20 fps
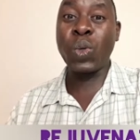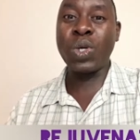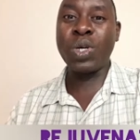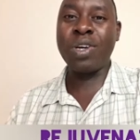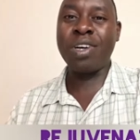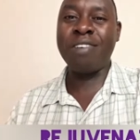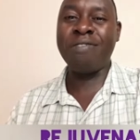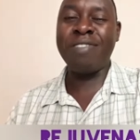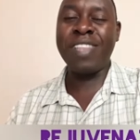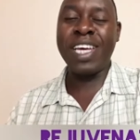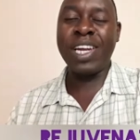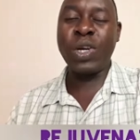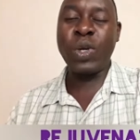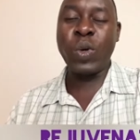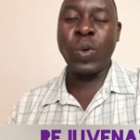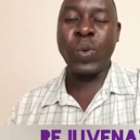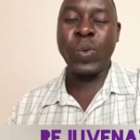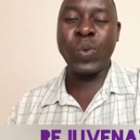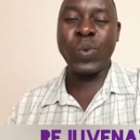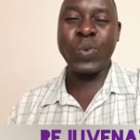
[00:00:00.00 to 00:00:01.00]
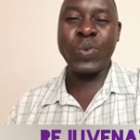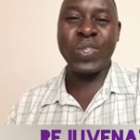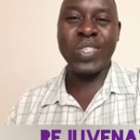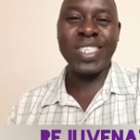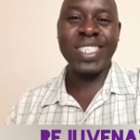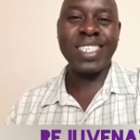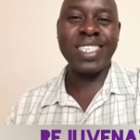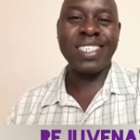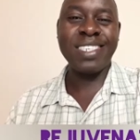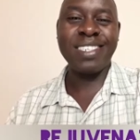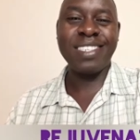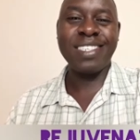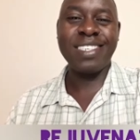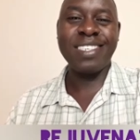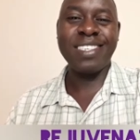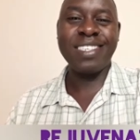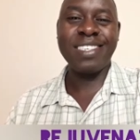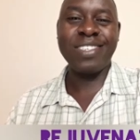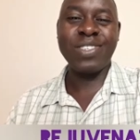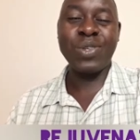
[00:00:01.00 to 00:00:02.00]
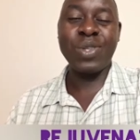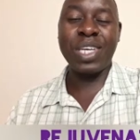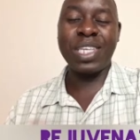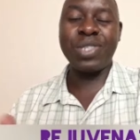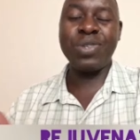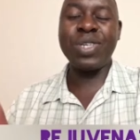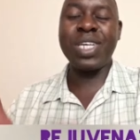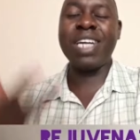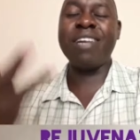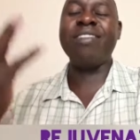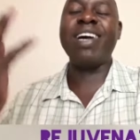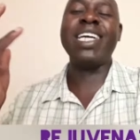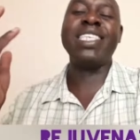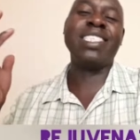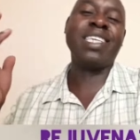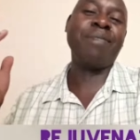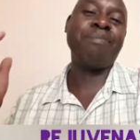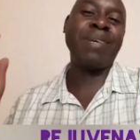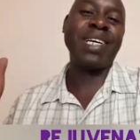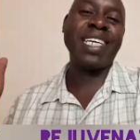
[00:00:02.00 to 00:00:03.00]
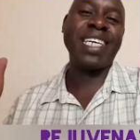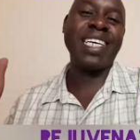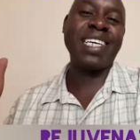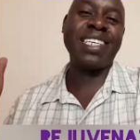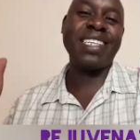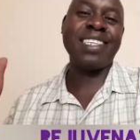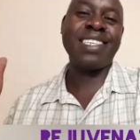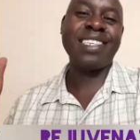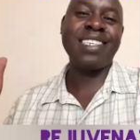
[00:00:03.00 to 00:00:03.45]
of the lows so that you can rise up again.